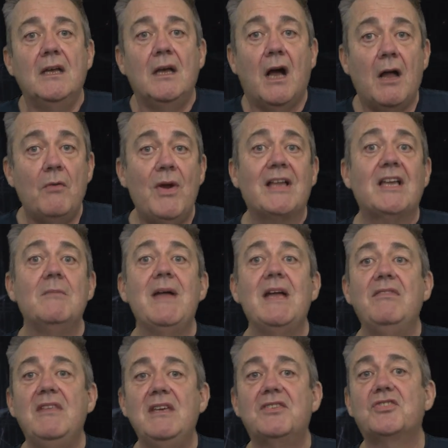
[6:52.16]
I
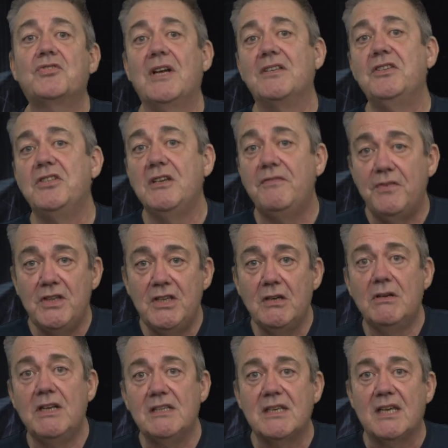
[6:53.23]
recommend this strategy for
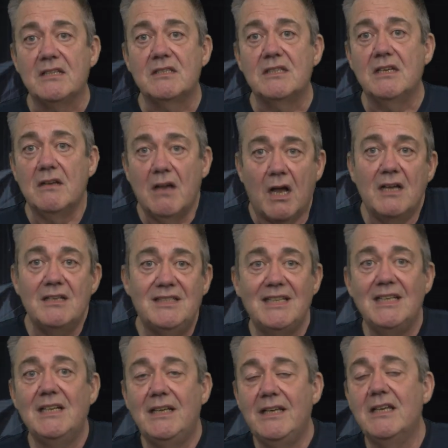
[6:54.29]
unit testing,
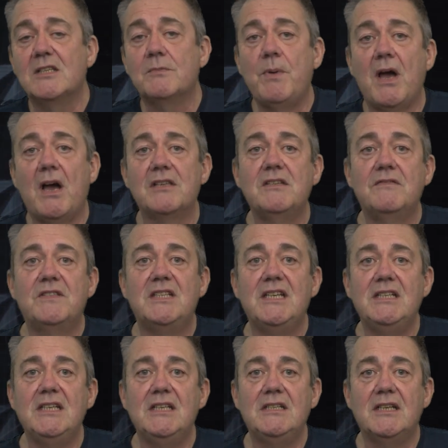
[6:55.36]
ideally as part of
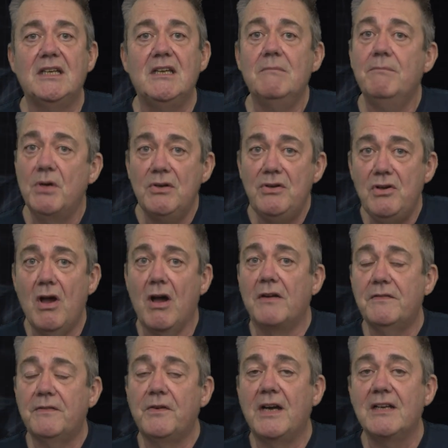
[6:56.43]
TDD, but not
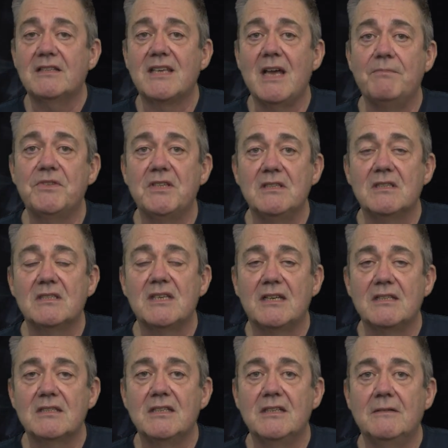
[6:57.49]
for acceptance
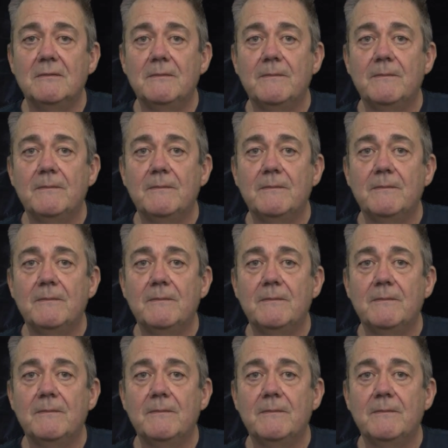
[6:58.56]
testing.